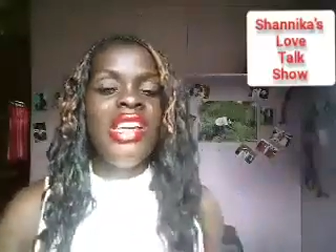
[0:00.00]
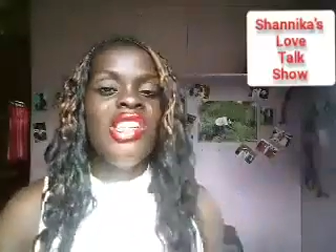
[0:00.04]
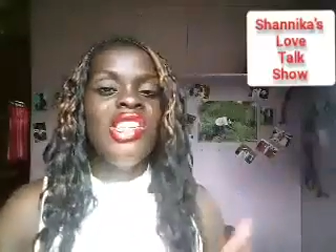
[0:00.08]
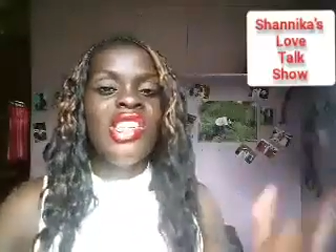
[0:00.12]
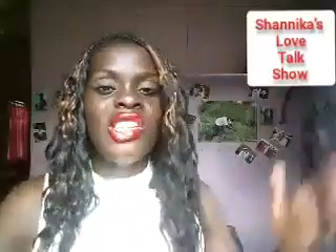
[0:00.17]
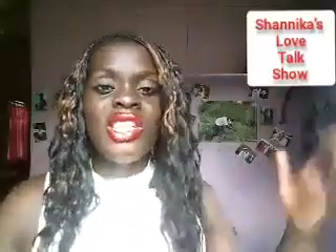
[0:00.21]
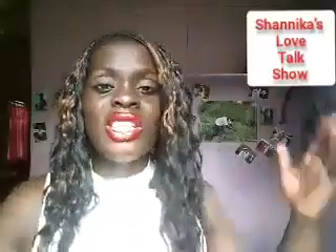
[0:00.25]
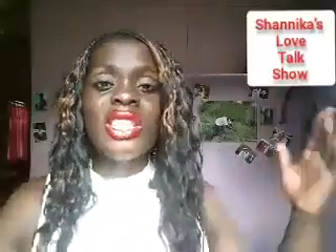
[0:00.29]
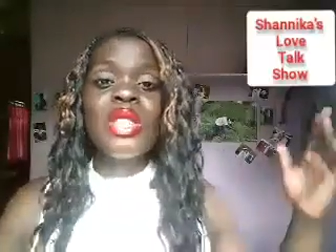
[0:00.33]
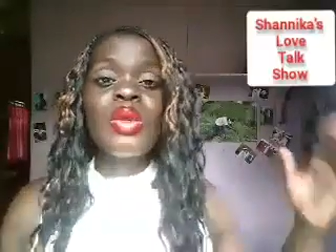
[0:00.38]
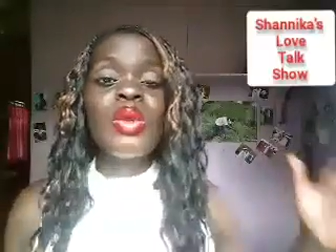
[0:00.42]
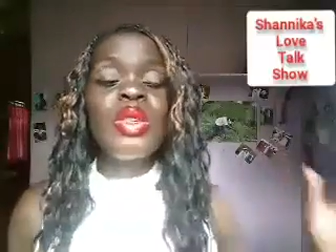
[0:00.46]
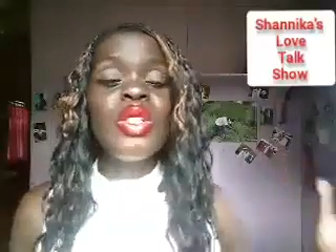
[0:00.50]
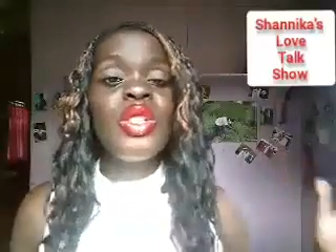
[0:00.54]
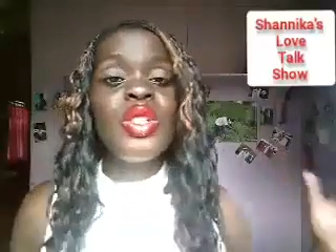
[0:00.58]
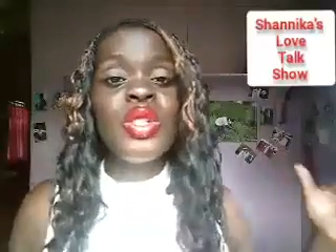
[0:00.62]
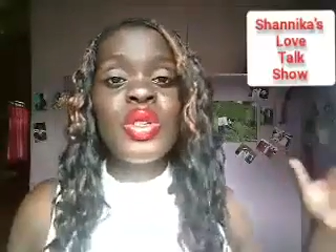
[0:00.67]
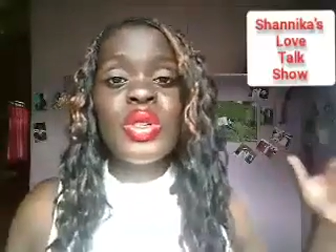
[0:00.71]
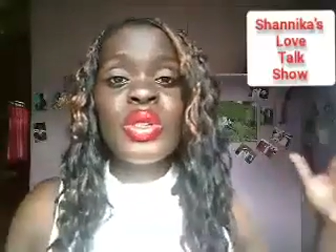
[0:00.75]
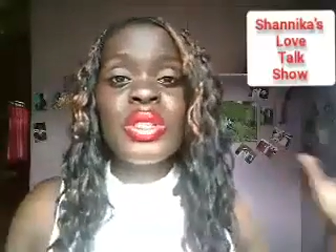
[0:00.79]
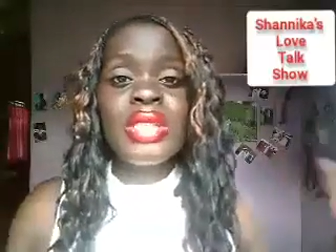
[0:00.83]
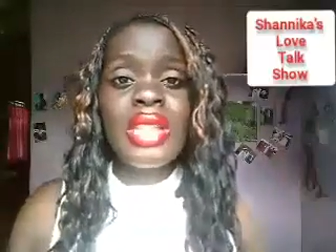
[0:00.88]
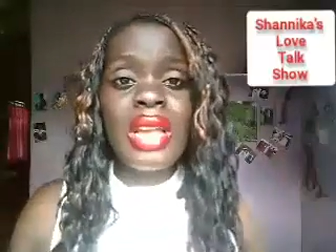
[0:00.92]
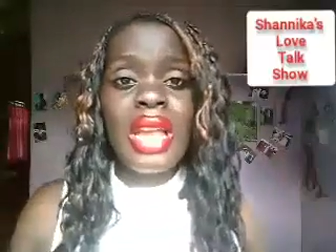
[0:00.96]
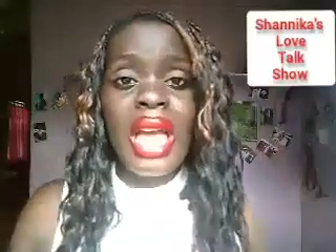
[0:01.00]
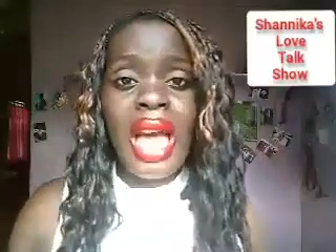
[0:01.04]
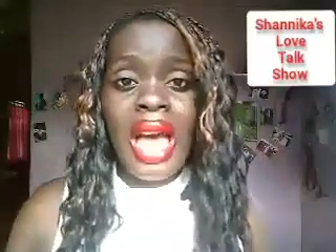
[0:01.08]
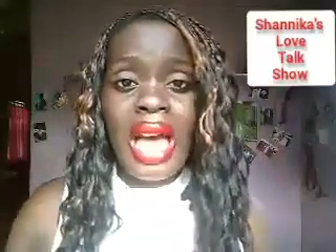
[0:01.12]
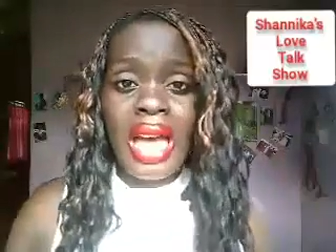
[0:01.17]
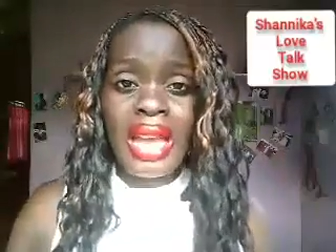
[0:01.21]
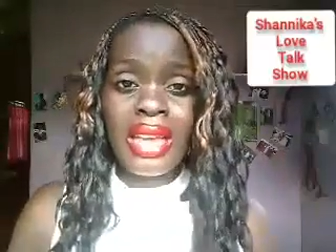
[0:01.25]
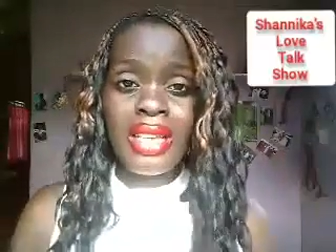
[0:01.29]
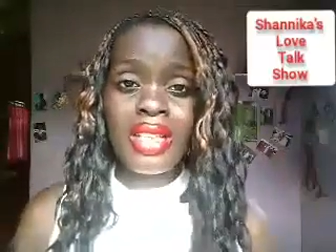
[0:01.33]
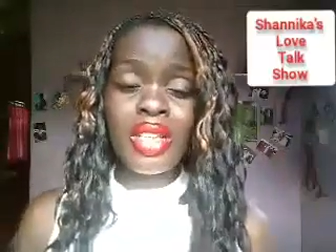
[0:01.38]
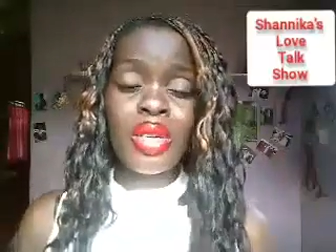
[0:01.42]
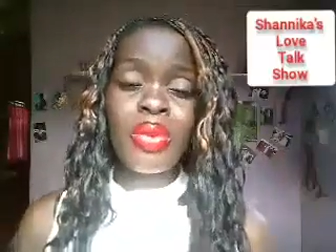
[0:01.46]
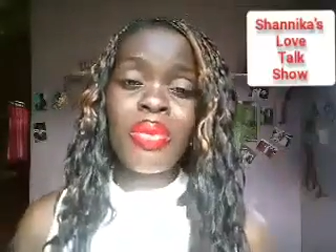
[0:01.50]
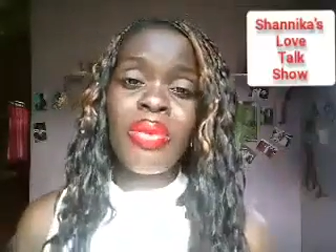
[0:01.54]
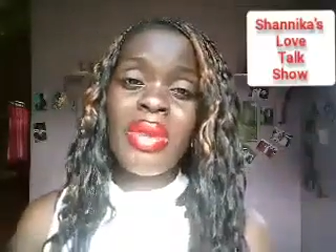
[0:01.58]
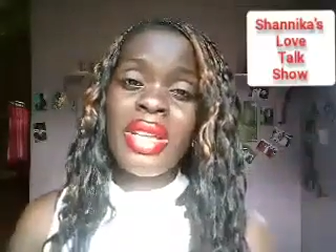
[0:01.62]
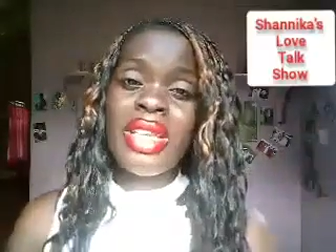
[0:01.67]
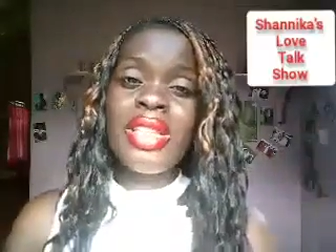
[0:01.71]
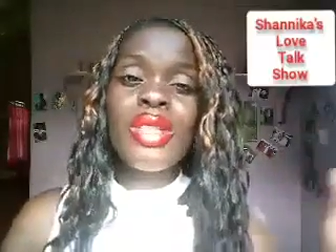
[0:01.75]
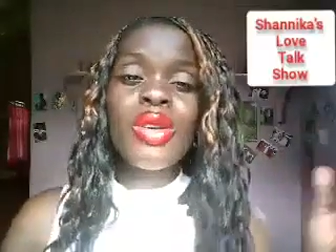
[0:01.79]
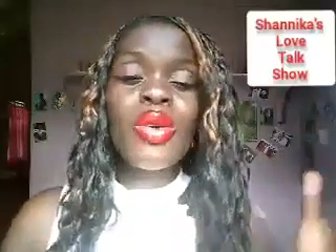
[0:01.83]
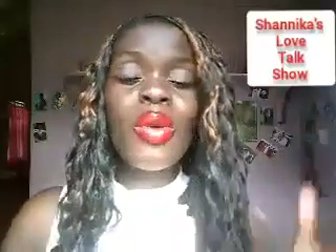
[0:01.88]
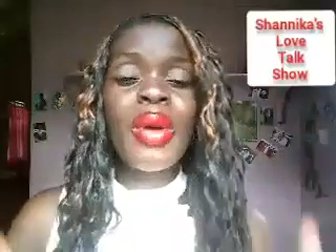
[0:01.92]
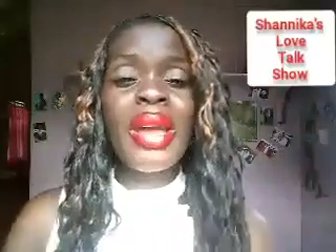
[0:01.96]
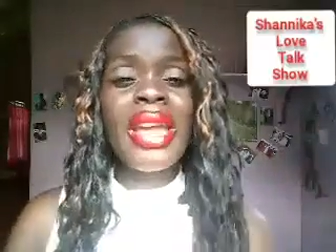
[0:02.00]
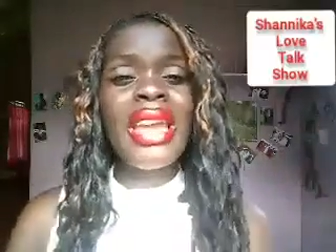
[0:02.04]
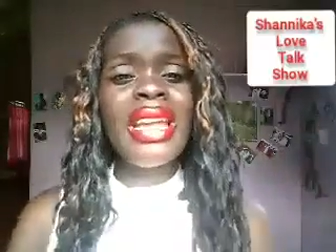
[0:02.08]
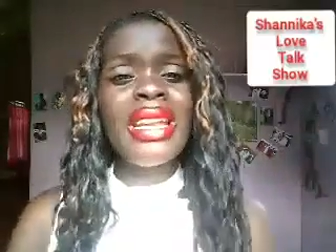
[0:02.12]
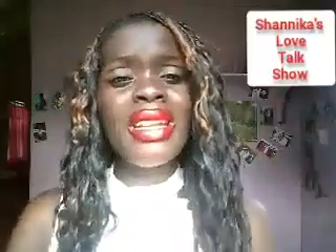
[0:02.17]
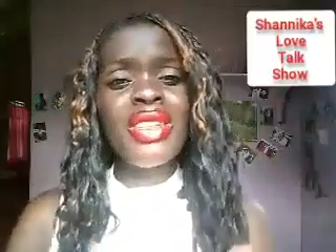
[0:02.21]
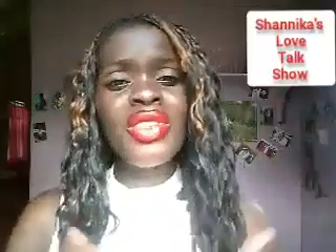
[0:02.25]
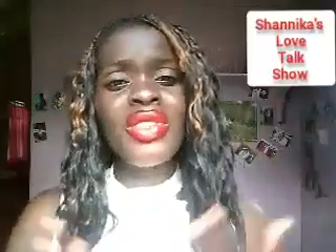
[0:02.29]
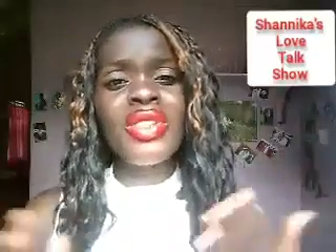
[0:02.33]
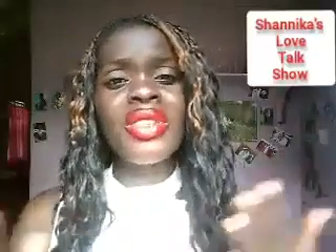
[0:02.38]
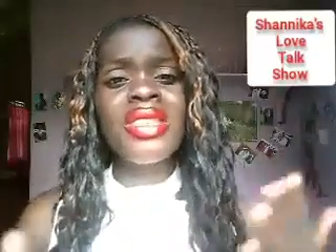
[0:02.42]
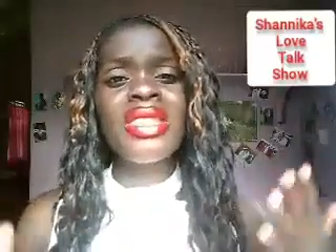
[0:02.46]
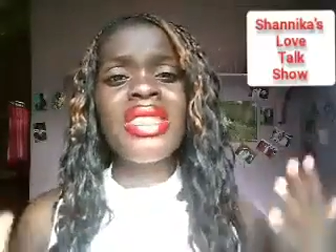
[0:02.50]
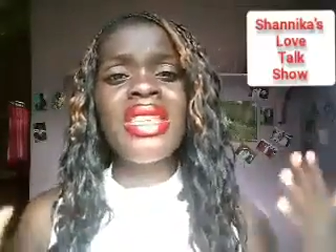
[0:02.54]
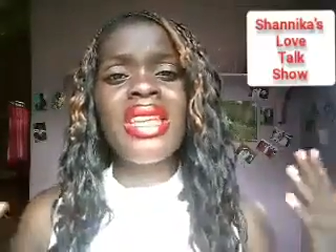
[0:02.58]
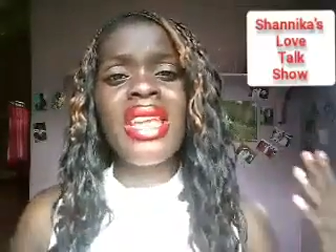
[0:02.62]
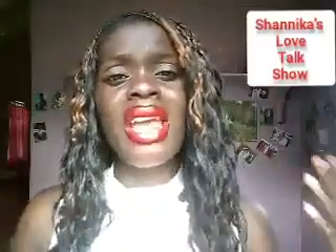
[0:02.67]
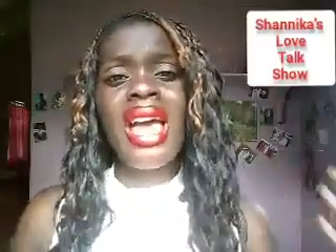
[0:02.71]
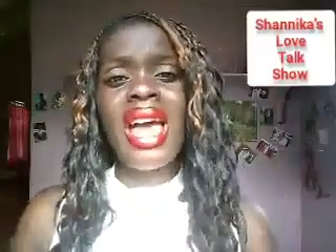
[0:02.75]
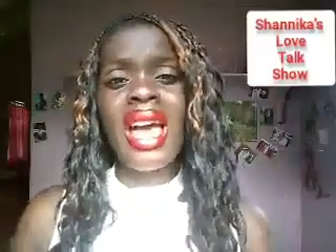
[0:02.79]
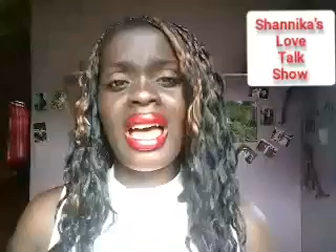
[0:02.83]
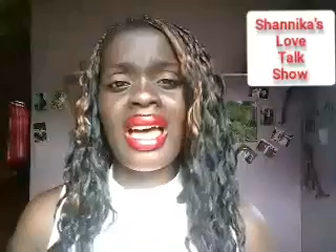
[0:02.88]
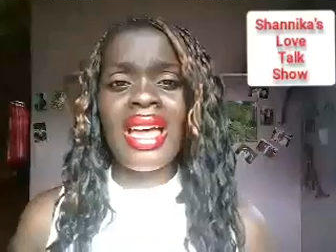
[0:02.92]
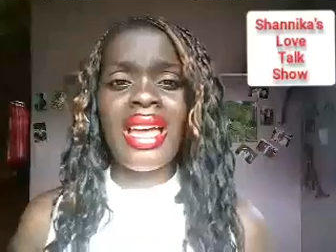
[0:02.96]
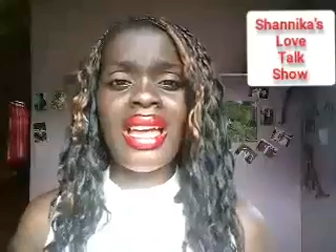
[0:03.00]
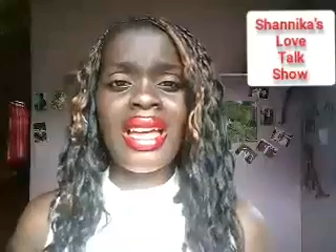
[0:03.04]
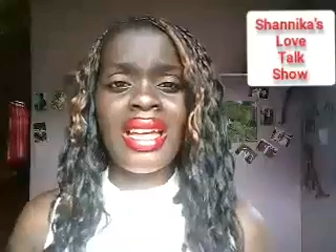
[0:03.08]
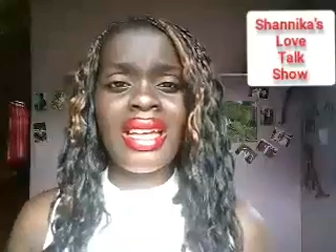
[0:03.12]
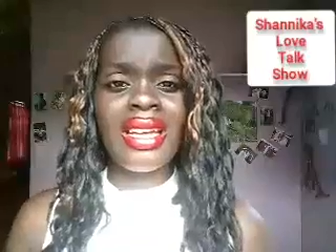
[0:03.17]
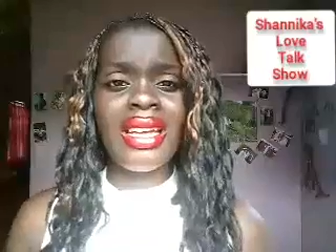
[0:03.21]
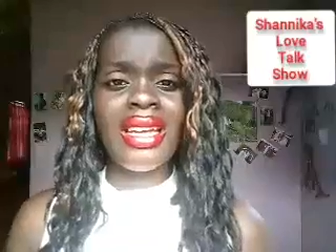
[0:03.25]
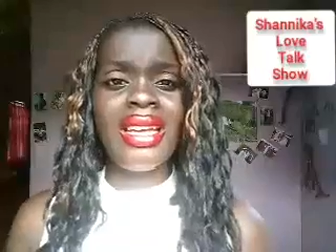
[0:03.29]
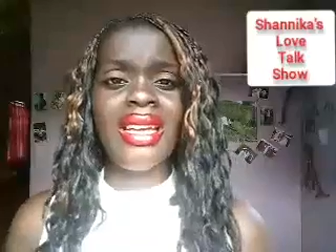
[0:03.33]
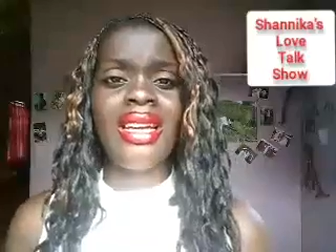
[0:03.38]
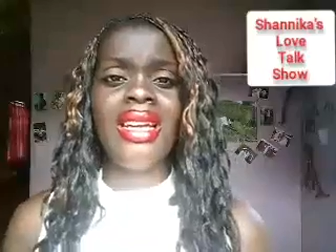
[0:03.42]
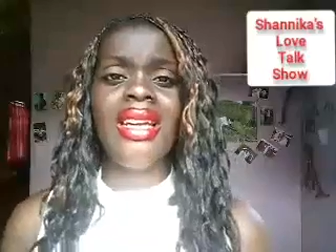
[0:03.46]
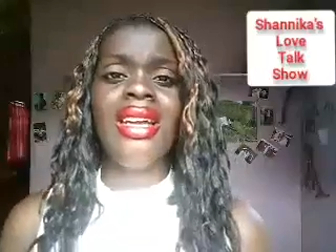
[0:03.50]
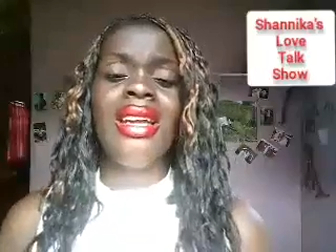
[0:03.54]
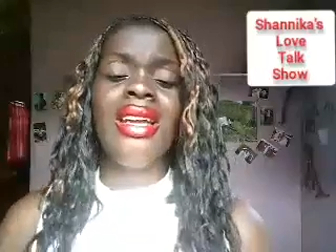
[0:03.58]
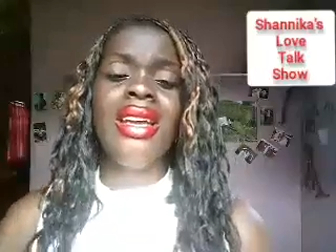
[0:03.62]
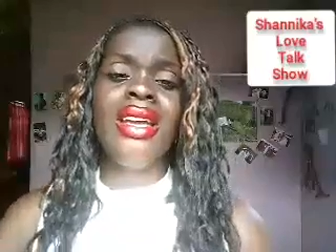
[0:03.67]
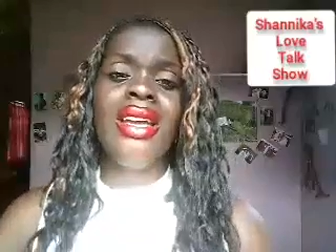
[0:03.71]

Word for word: she just wants you to say hi so please go ahead and just say hi